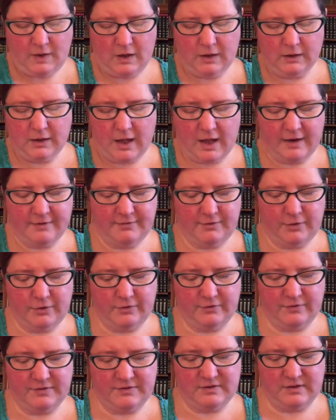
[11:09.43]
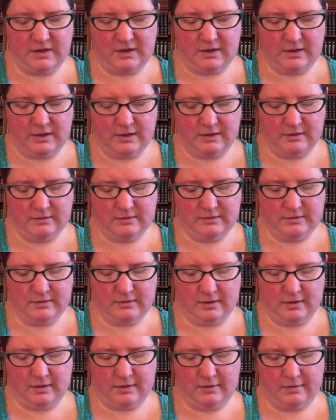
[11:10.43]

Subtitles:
a lot of you have seen this.